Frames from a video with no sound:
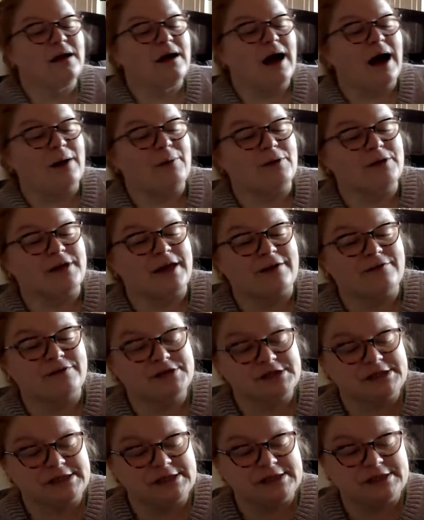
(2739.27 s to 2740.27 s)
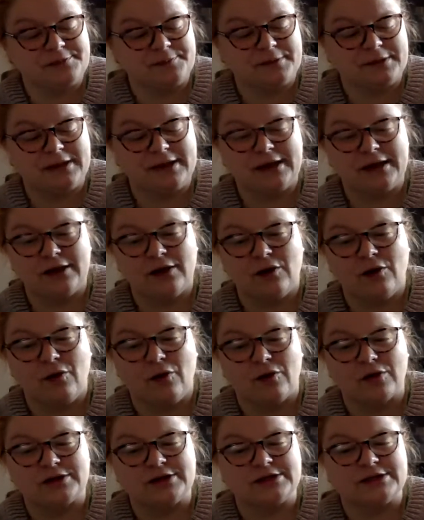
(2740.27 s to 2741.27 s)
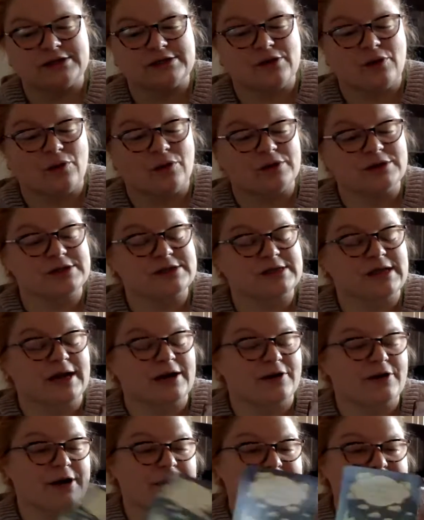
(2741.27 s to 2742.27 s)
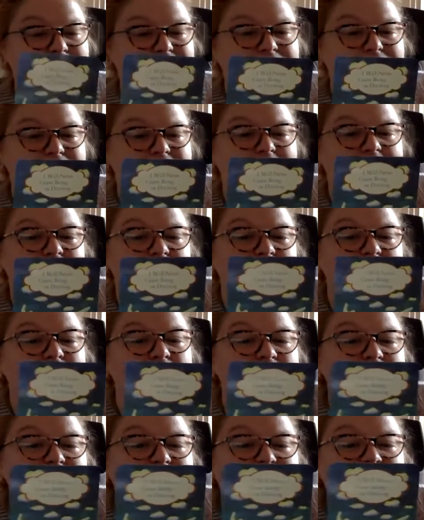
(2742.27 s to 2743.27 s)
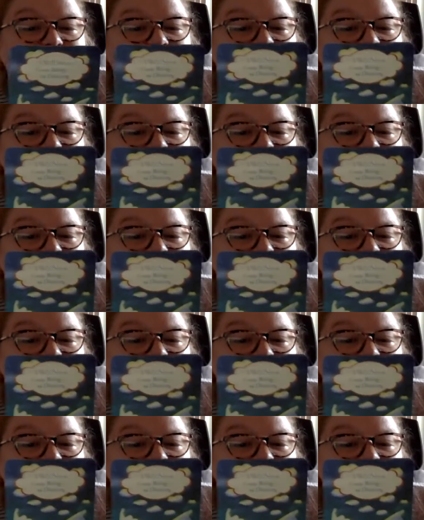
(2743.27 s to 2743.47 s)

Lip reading: I will never cease being or desiring. You will never